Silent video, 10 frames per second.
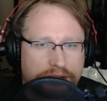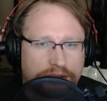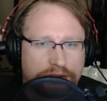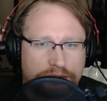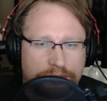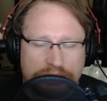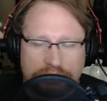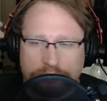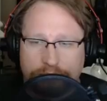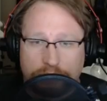Check out the YouTube
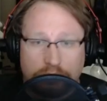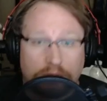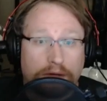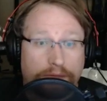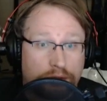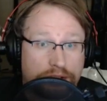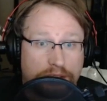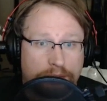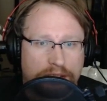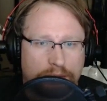channel or
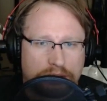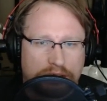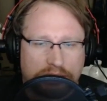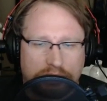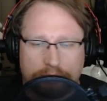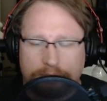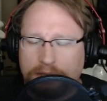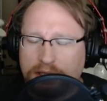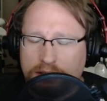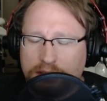42WNetwork.com.
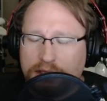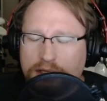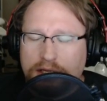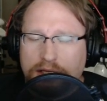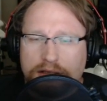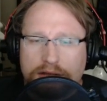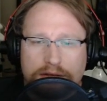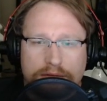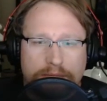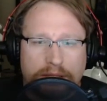
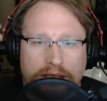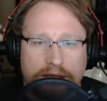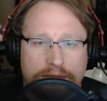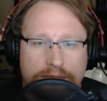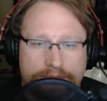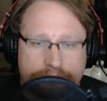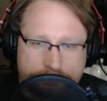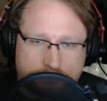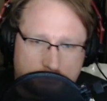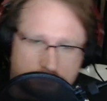But
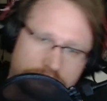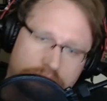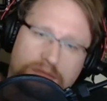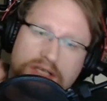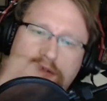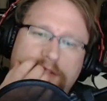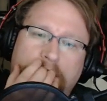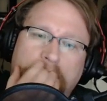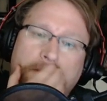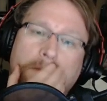
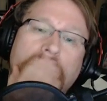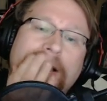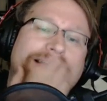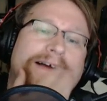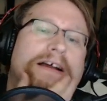so